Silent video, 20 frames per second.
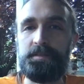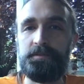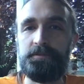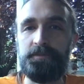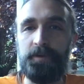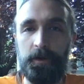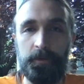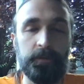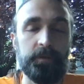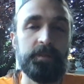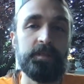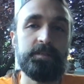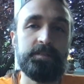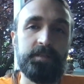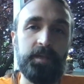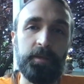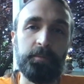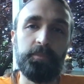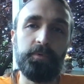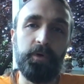following the
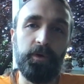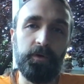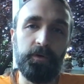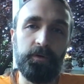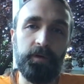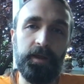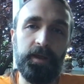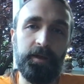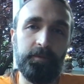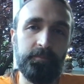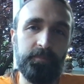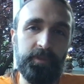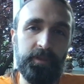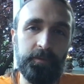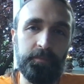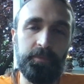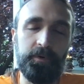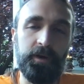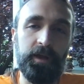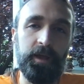same program,
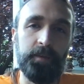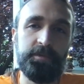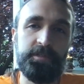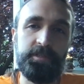then perhaps